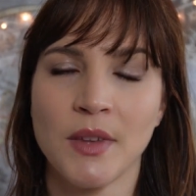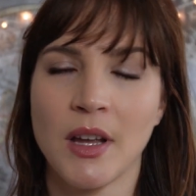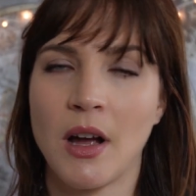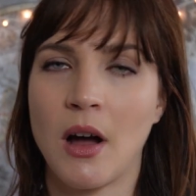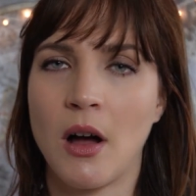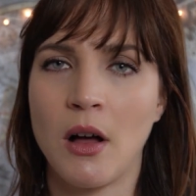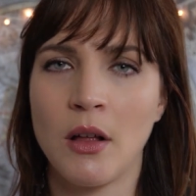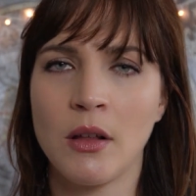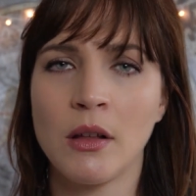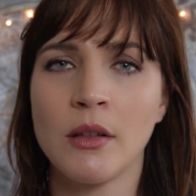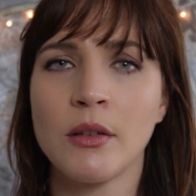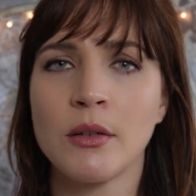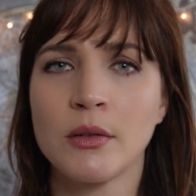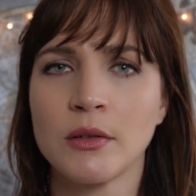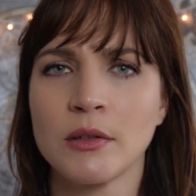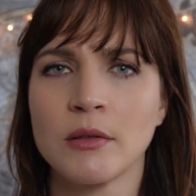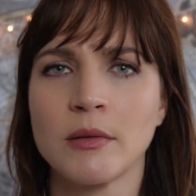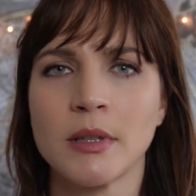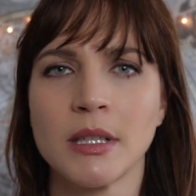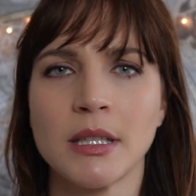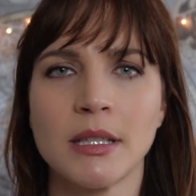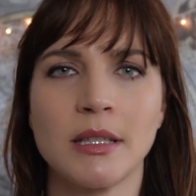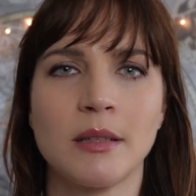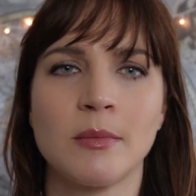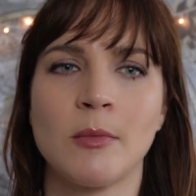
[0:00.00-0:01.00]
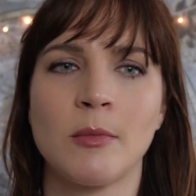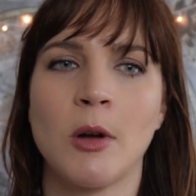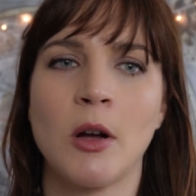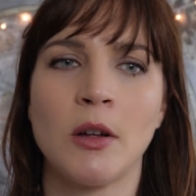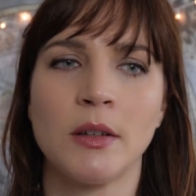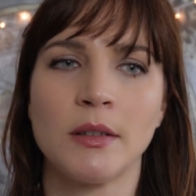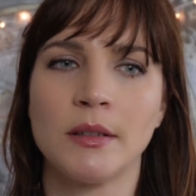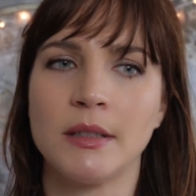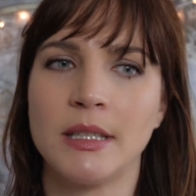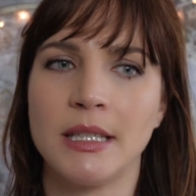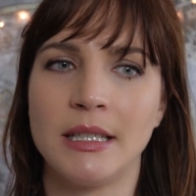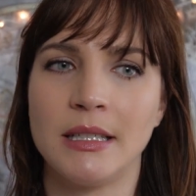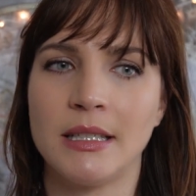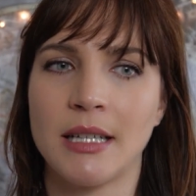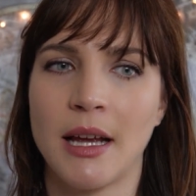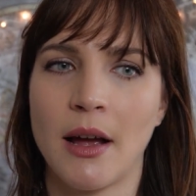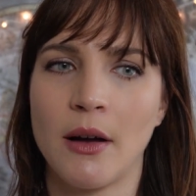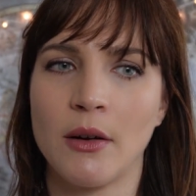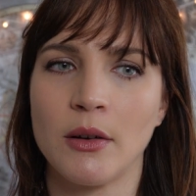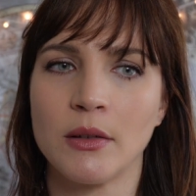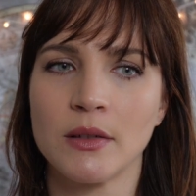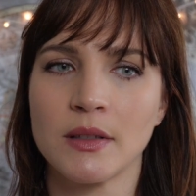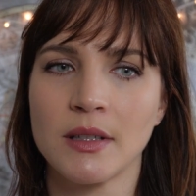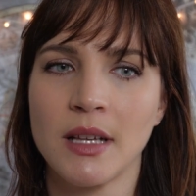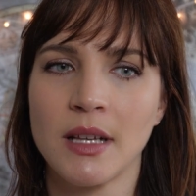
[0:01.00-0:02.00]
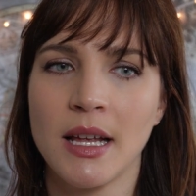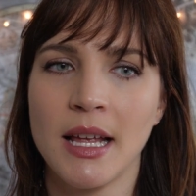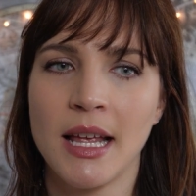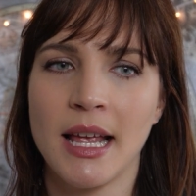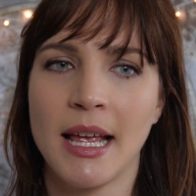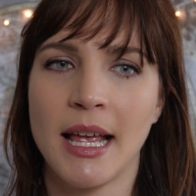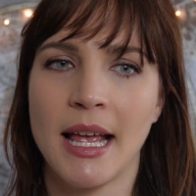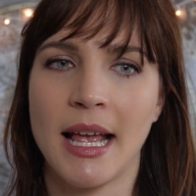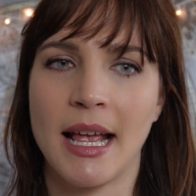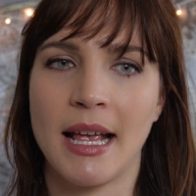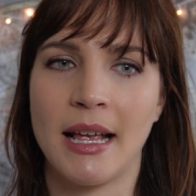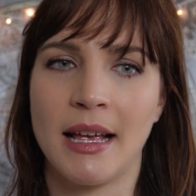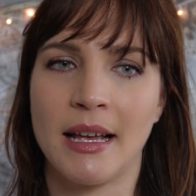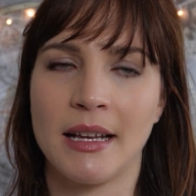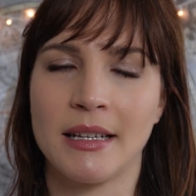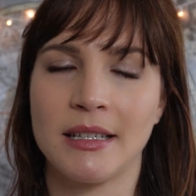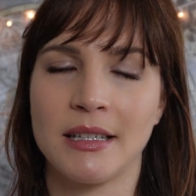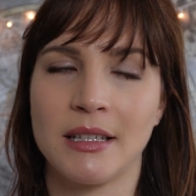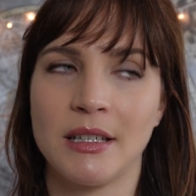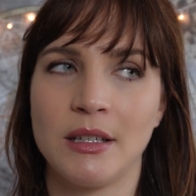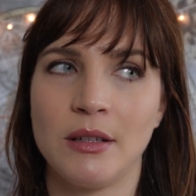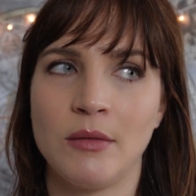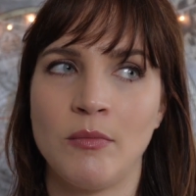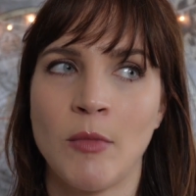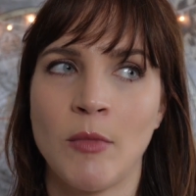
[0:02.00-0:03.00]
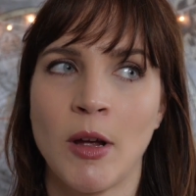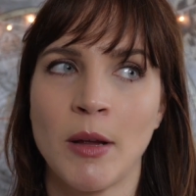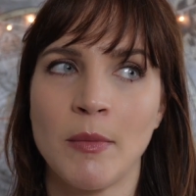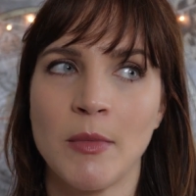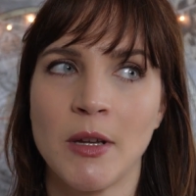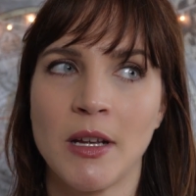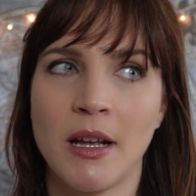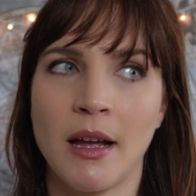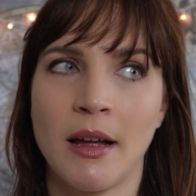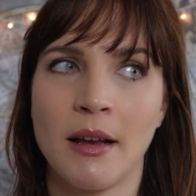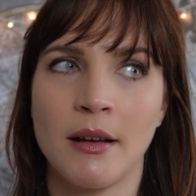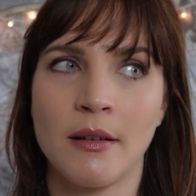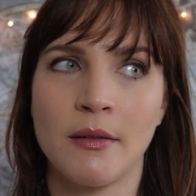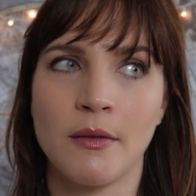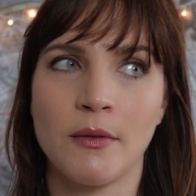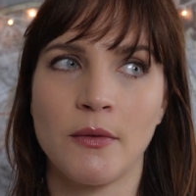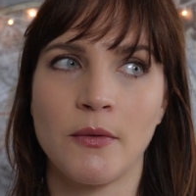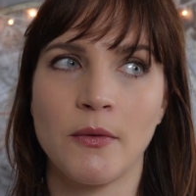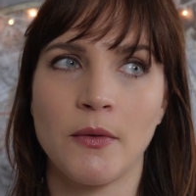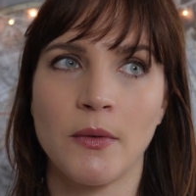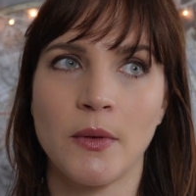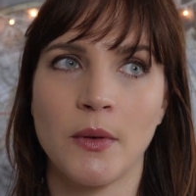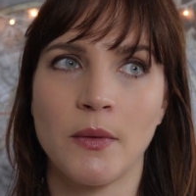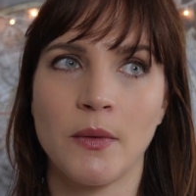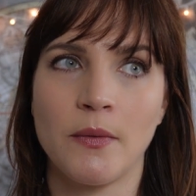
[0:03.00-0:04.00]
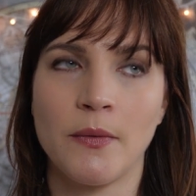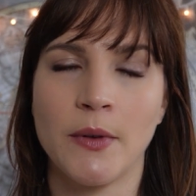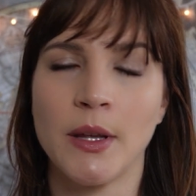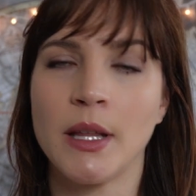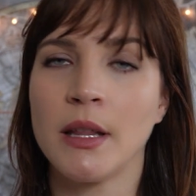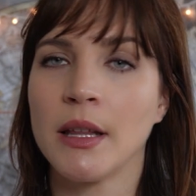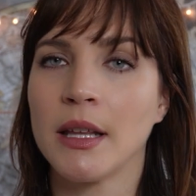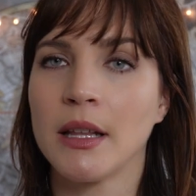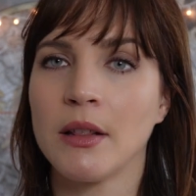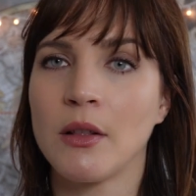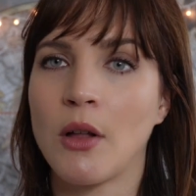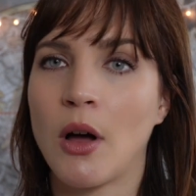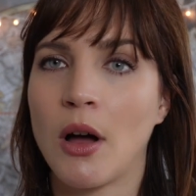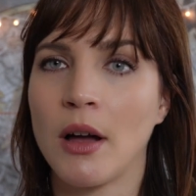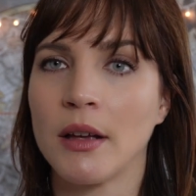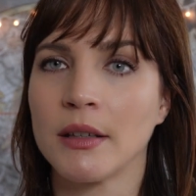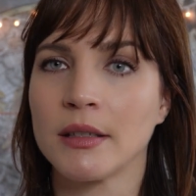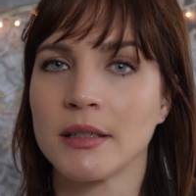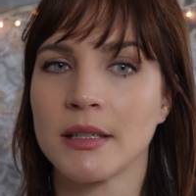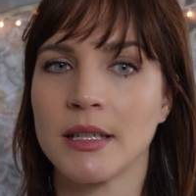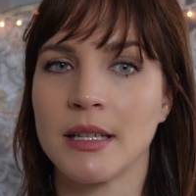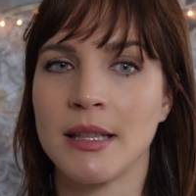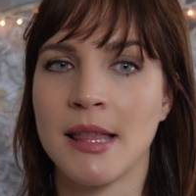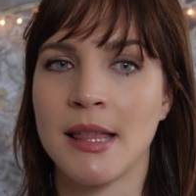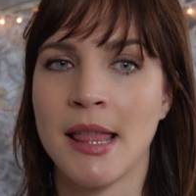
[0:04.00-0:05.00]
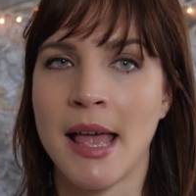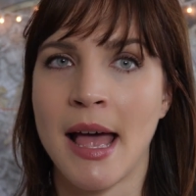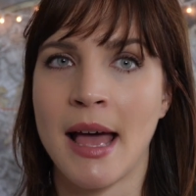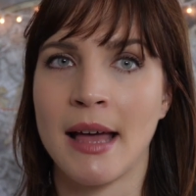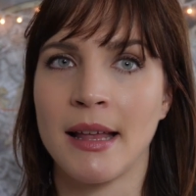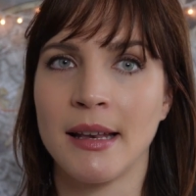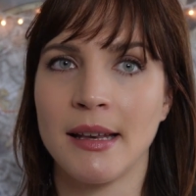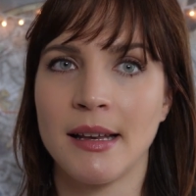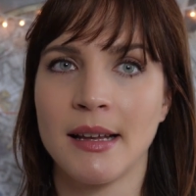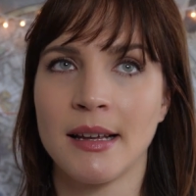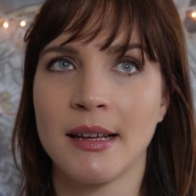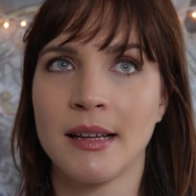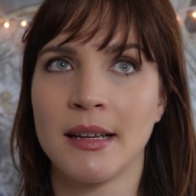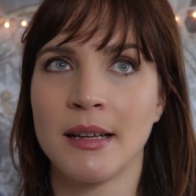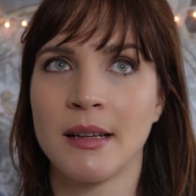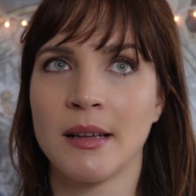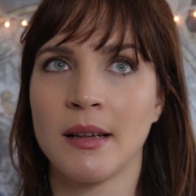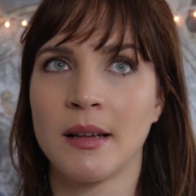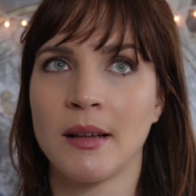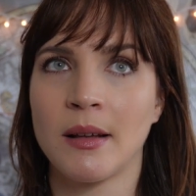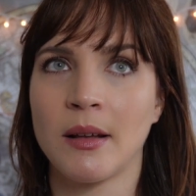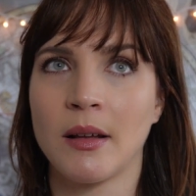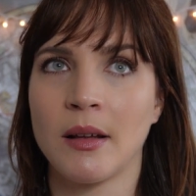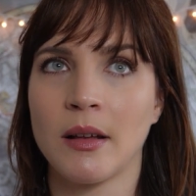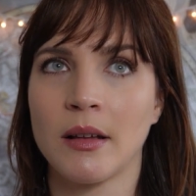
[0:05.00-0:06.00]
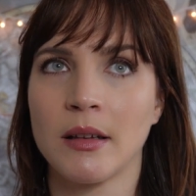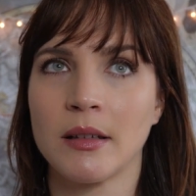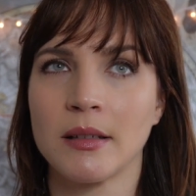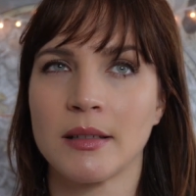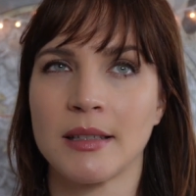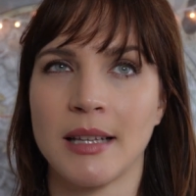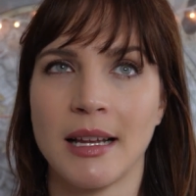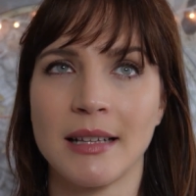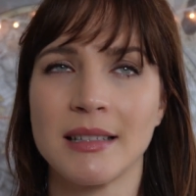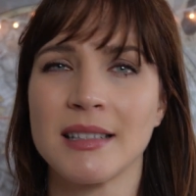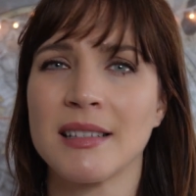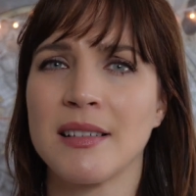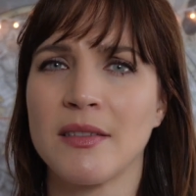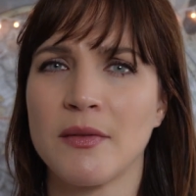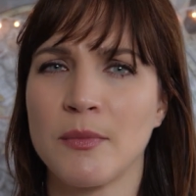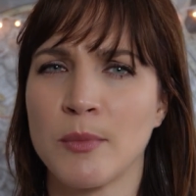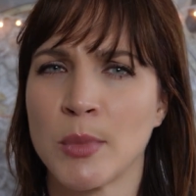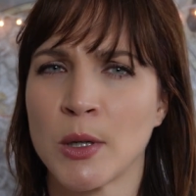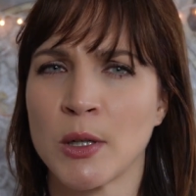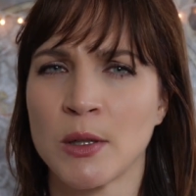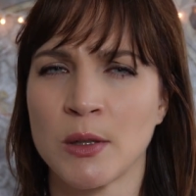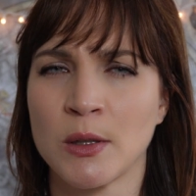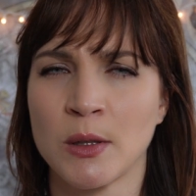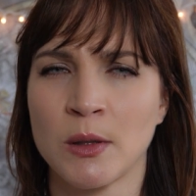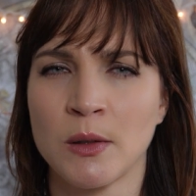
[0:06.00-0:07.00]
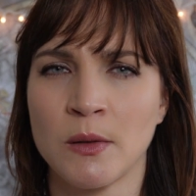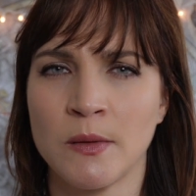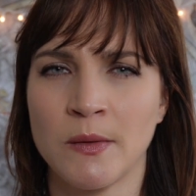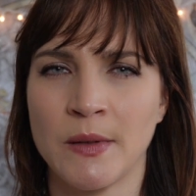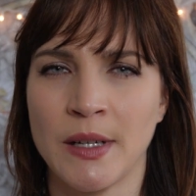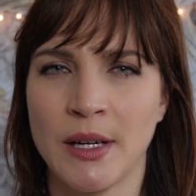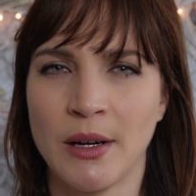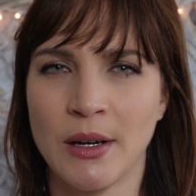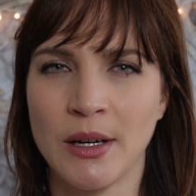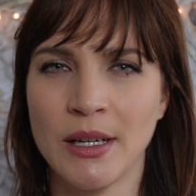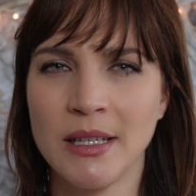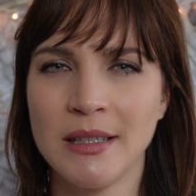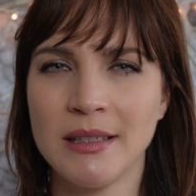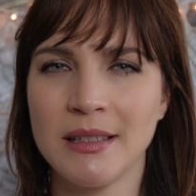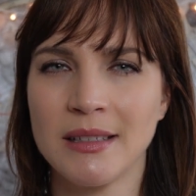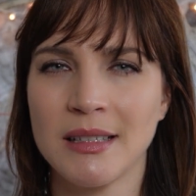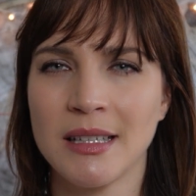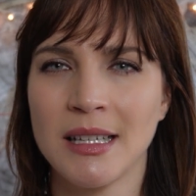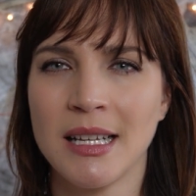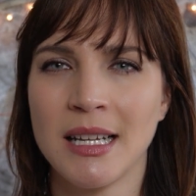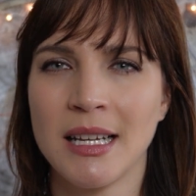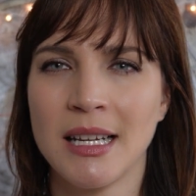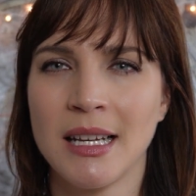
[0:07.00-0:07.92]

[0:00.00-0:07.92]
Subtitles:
all of those really small details, and you might be kind of feeling lost in that sense of perseverance,